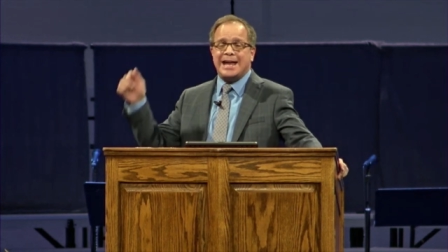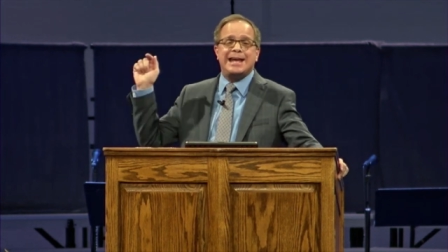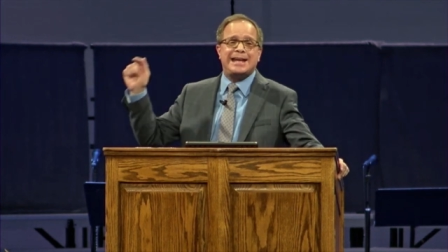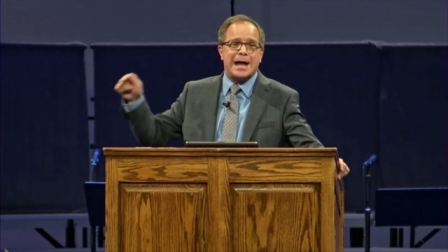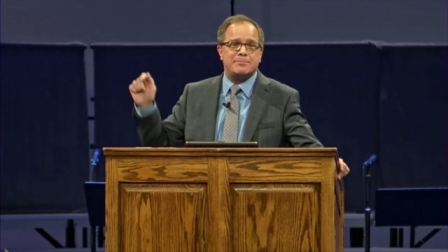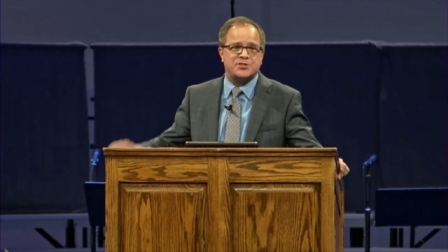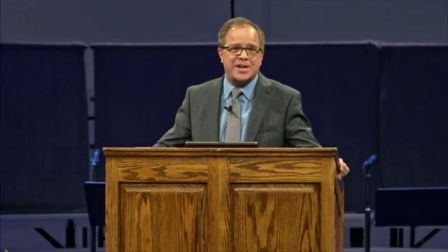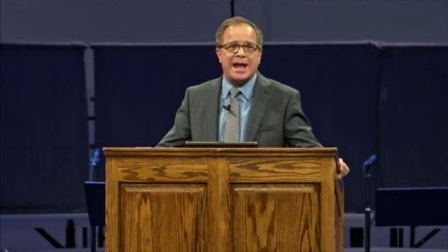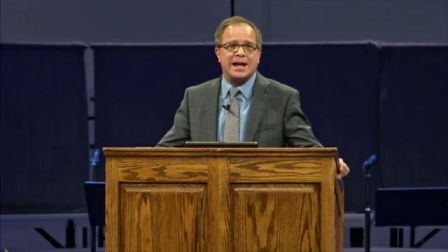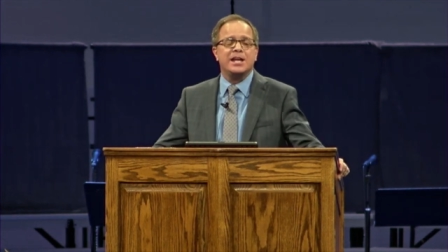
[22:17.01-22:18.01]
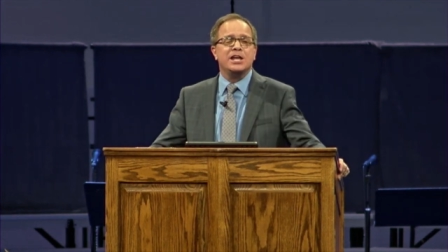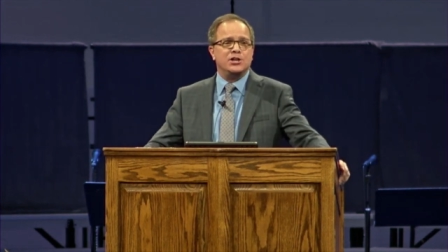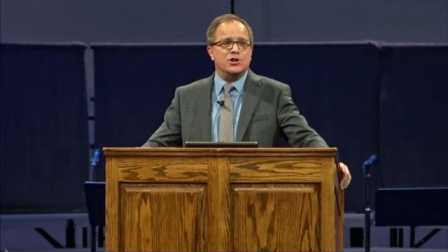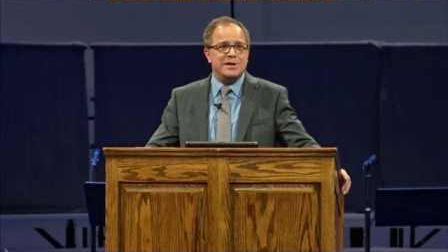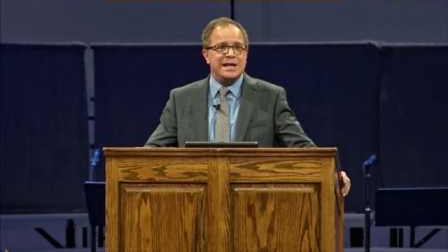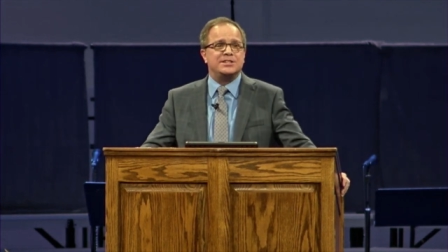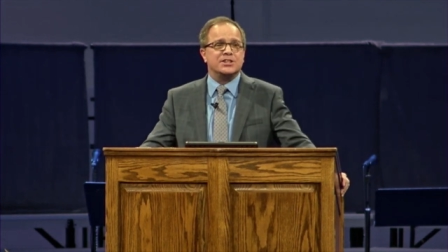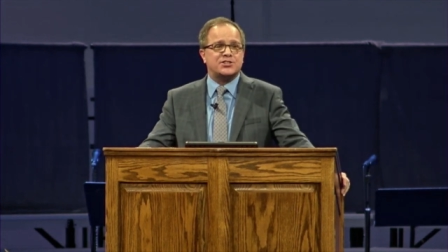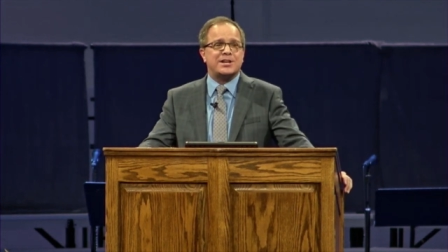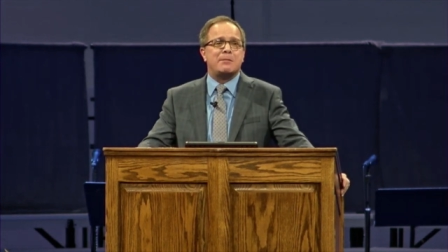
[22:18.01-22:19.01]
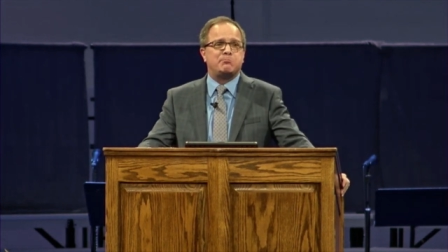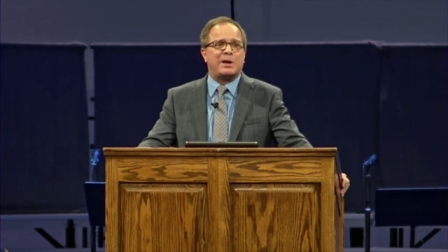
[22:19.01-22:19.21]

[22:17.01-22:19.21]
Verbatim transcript: He kept saying, You need to stop